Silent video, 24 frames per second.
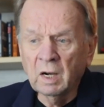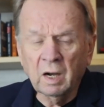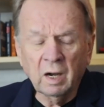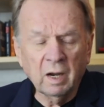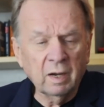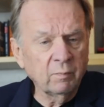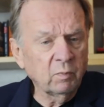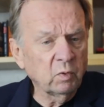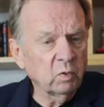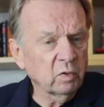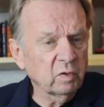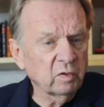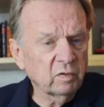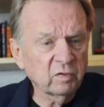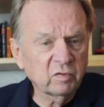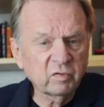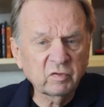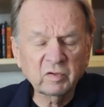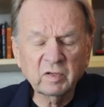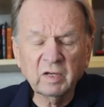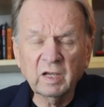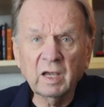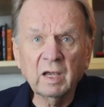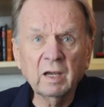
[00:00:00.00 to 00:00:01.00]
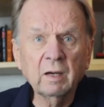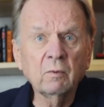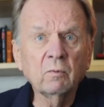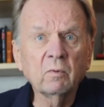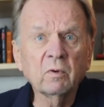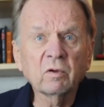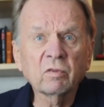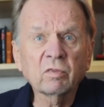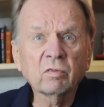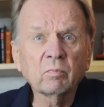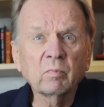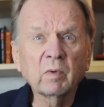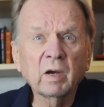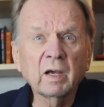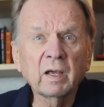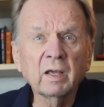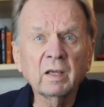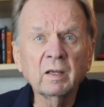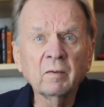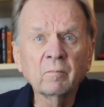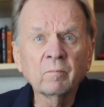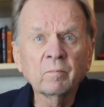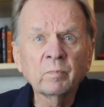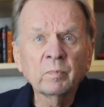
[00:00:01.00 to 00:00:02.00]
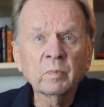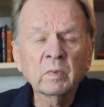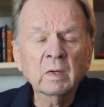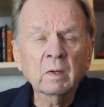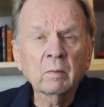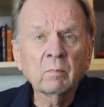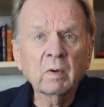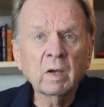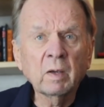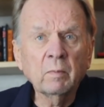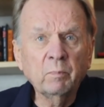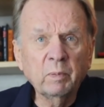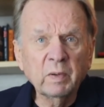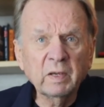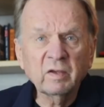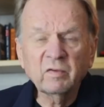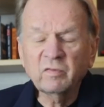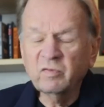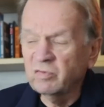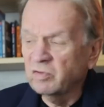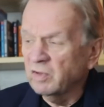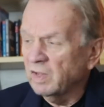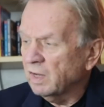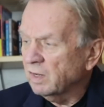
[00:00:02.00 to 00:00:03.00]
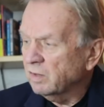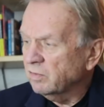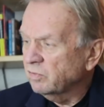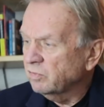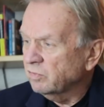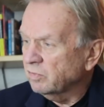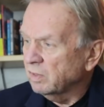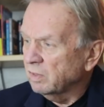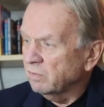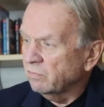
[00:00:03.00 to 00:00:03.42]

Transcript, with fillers: I'm going to stay with my my big six.